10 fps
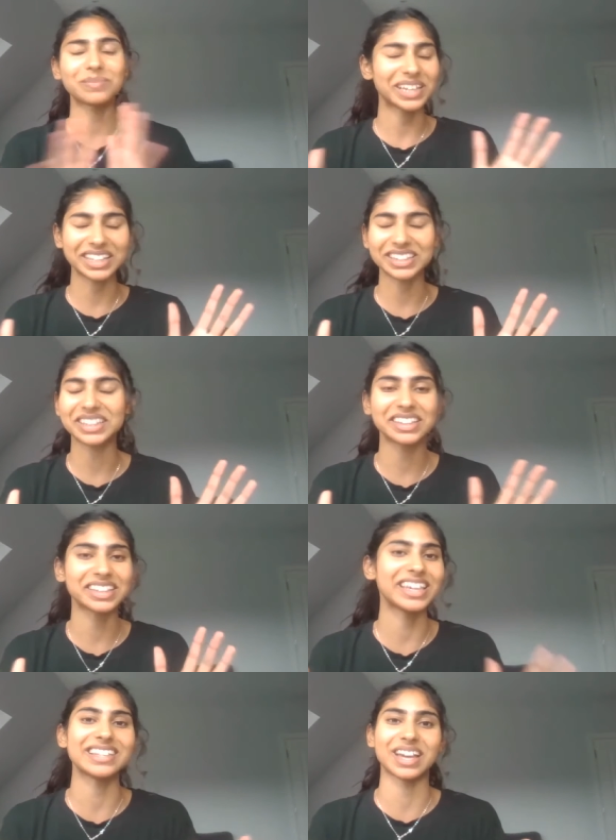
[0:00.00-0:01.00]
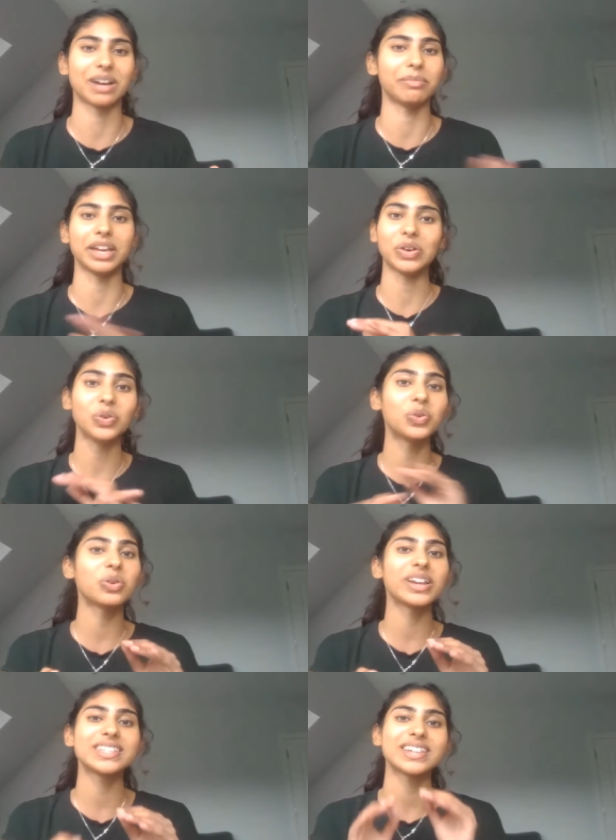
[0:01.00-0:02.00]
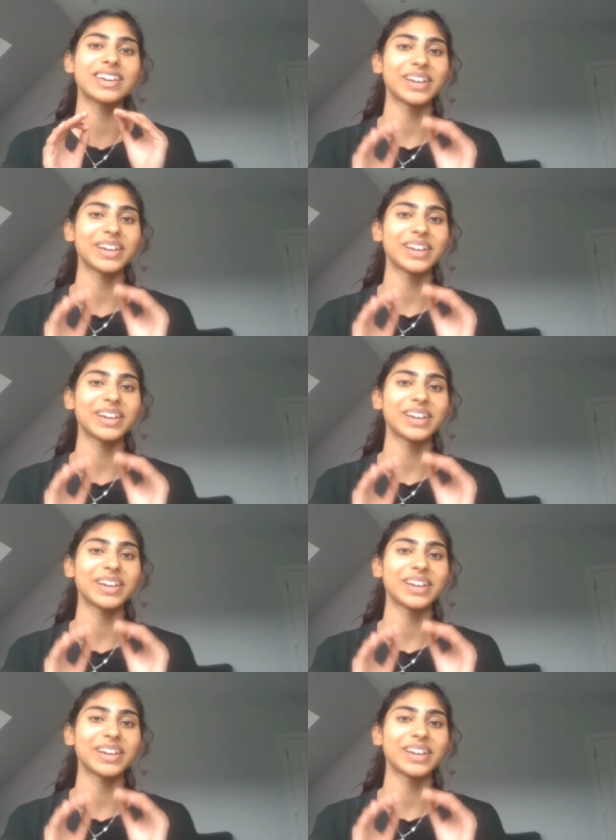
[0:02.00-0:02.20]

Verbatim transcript: In the exam, um, it always